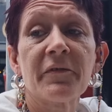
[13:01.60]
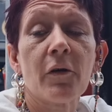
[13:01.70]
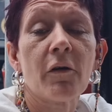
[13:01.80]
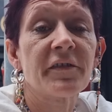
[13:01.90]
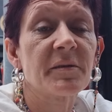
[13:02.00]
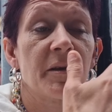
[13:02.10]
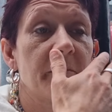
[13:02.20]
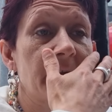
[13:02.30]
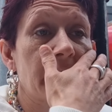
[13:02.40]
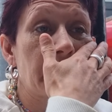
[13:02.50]
before three,
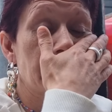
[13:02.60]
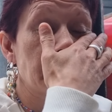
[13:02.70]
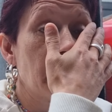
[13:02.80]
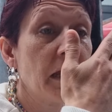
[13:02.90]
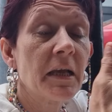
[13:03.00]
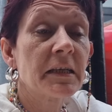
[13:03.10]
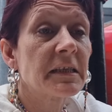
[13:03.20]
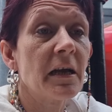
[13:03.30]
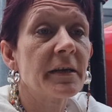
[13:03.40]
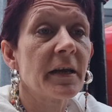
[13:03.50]
because
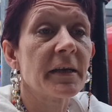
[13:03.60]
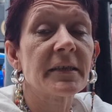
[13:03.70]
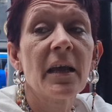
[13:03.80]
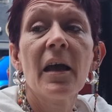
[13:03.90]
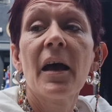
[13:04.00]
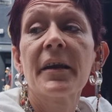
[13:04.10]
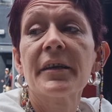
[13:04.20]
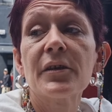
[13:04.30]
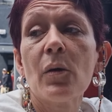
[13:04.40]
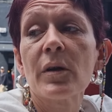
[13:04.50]
it's not nice, and
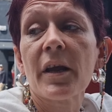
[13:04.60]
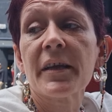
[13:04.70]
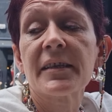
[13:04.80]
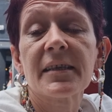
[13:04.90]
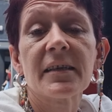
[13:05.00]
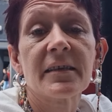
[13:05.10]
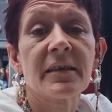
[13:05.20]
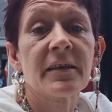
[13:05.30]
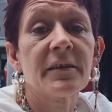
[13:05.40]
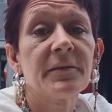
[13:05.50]
I don't like sitting
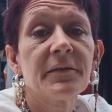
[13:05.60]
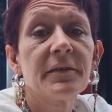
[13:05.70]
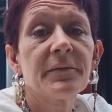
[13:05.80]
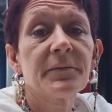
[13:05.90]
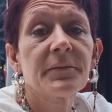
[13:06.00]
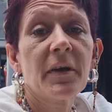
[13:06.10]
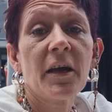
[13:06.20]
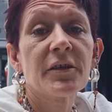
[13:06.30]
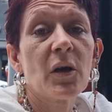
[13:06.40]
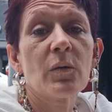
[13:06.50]
here
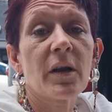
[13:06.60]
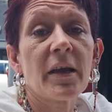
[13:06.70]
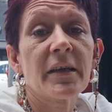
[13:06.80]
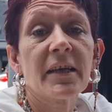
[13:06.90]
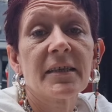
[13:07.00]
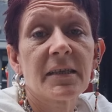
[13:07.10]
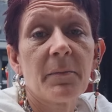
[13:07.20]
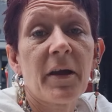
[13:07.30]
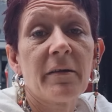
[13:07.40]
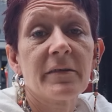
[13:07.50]
I don't like it. It's
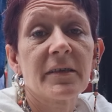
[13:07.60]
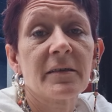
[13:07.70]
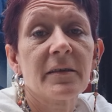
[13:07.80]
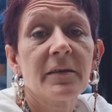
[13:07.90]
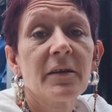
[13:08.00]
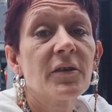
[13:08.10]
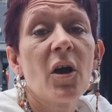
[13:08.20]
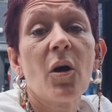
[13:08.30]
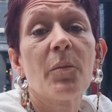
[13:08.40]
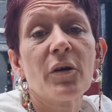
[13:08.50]
well, embarrassing.
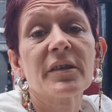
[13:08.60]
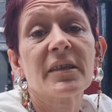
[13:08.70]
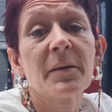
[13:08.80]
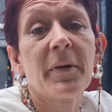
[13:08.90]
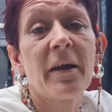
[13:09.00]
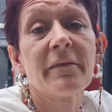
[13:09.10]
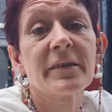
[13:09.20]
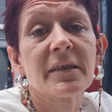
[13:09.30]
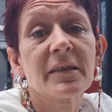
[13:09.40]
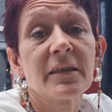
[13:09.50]
no, but it's
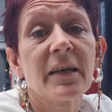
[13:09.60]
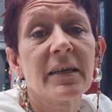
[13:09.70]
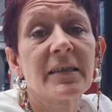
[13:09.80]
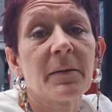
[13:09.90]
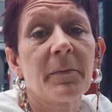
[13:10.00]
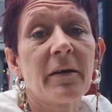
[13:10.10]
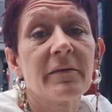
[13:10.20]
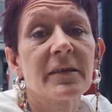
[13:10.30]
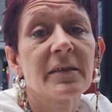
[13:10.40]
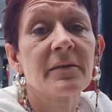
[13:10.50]
embarrassing. It is
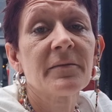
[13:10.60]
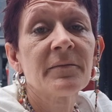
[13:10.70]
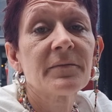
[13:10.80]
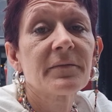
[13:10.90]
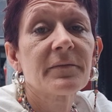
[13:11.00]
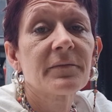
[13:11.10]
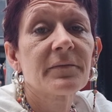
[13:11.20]
embarrassing. I get that.